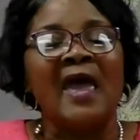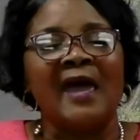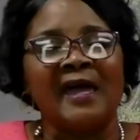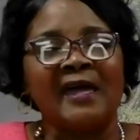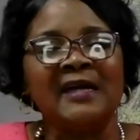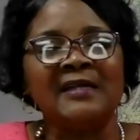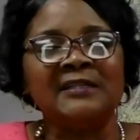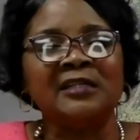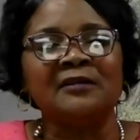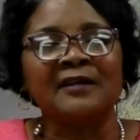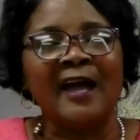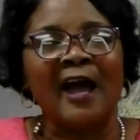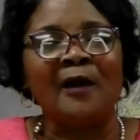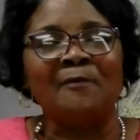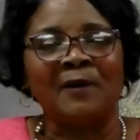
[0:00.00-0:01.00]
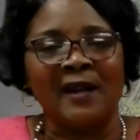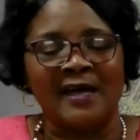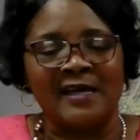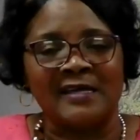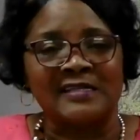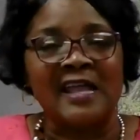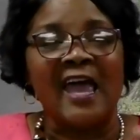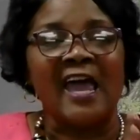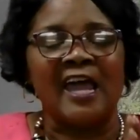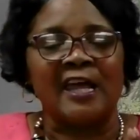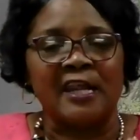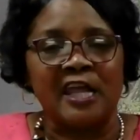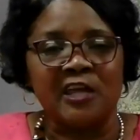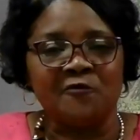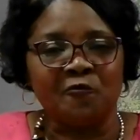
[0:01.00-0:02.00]
He took our place
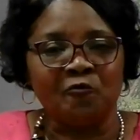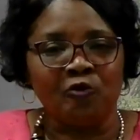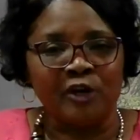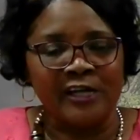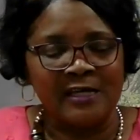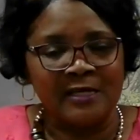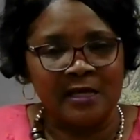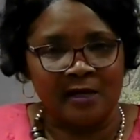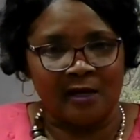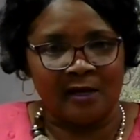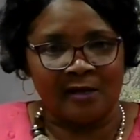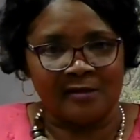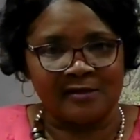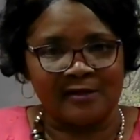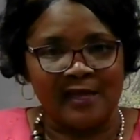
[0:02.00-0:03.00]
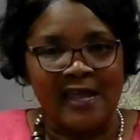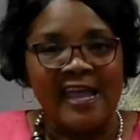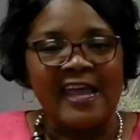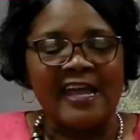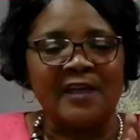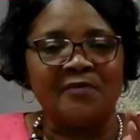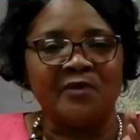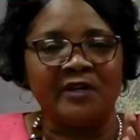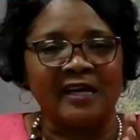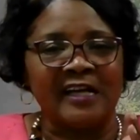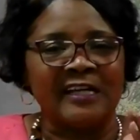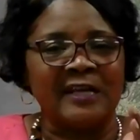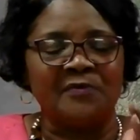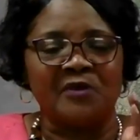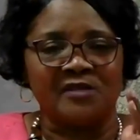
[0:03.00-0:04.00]
and he freed us in the
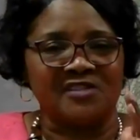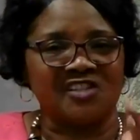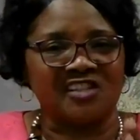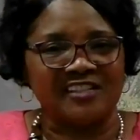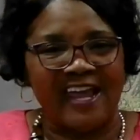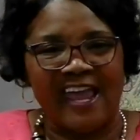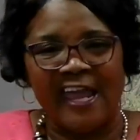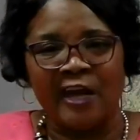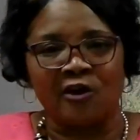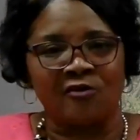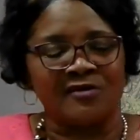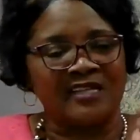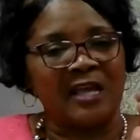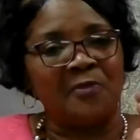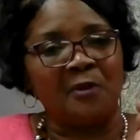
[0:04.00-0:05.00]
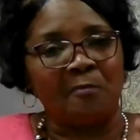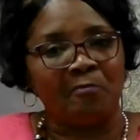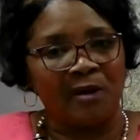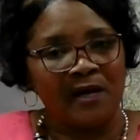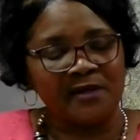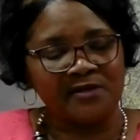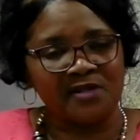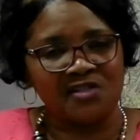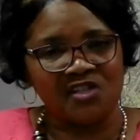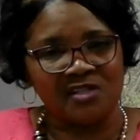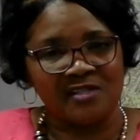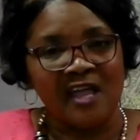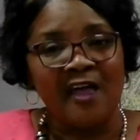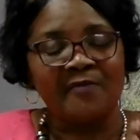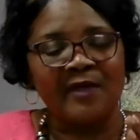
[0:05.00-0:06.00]
in the snares, in the
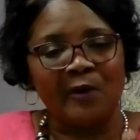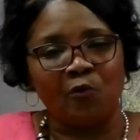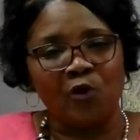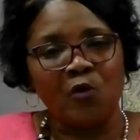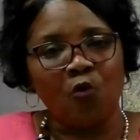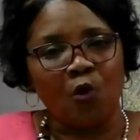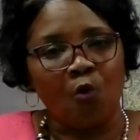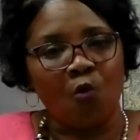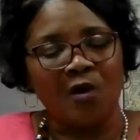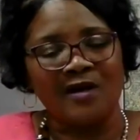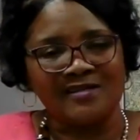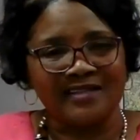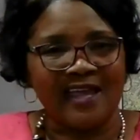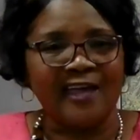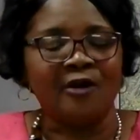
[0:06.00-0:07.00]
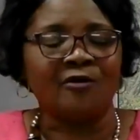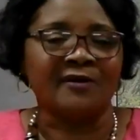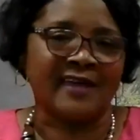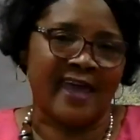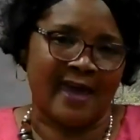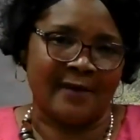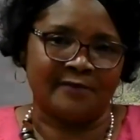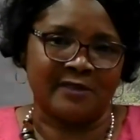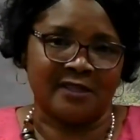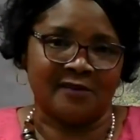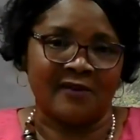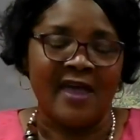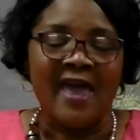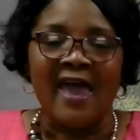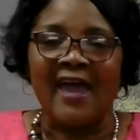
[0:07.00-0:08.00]
bondages that we were once held
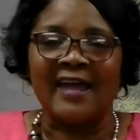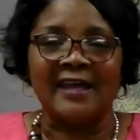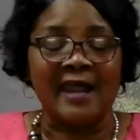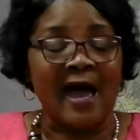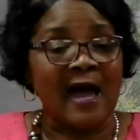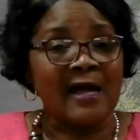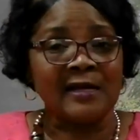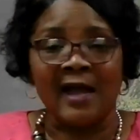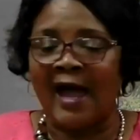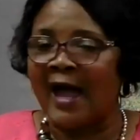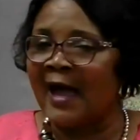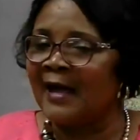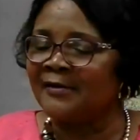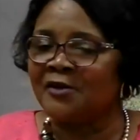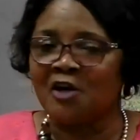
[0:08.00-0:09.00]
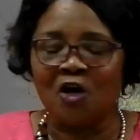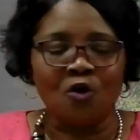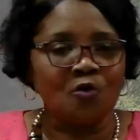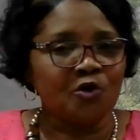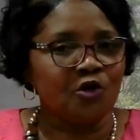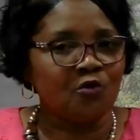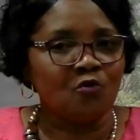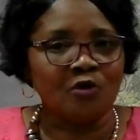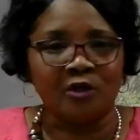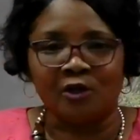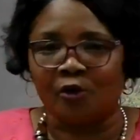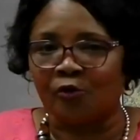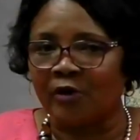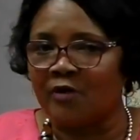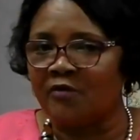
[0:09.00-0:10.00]
captive. And I, I know you will
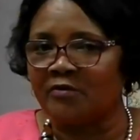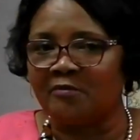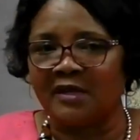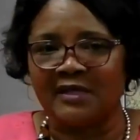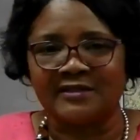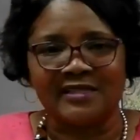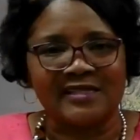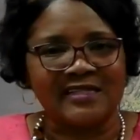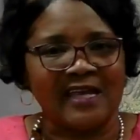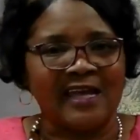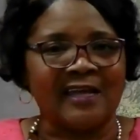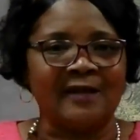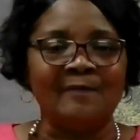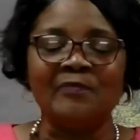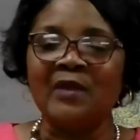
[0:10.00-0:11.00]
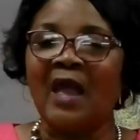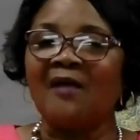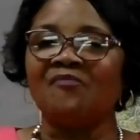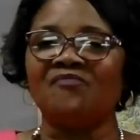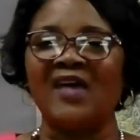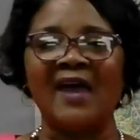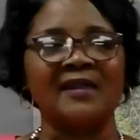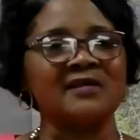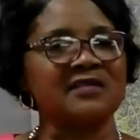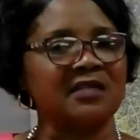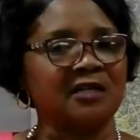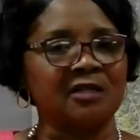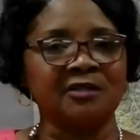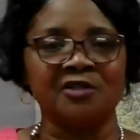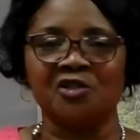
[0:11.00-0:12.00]
agree with me to say that is
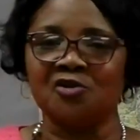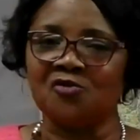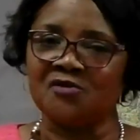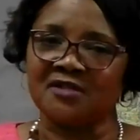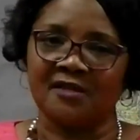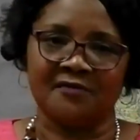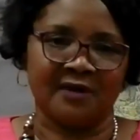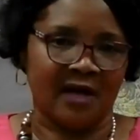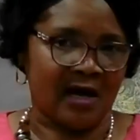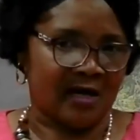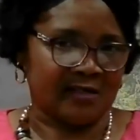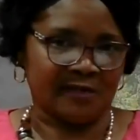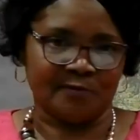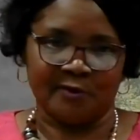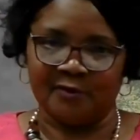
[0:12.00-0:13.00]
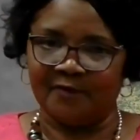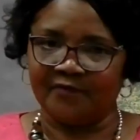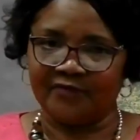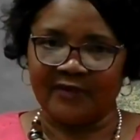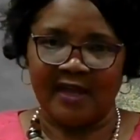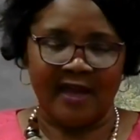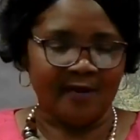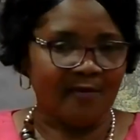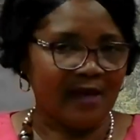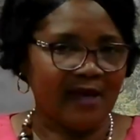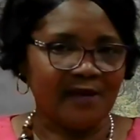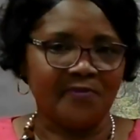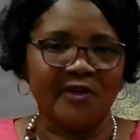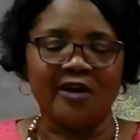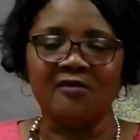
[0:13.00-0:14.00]
the good news of the gospel.
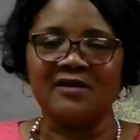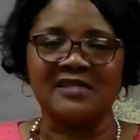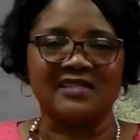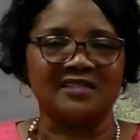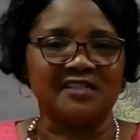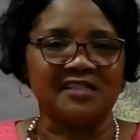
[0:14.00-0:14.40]
Amen. There is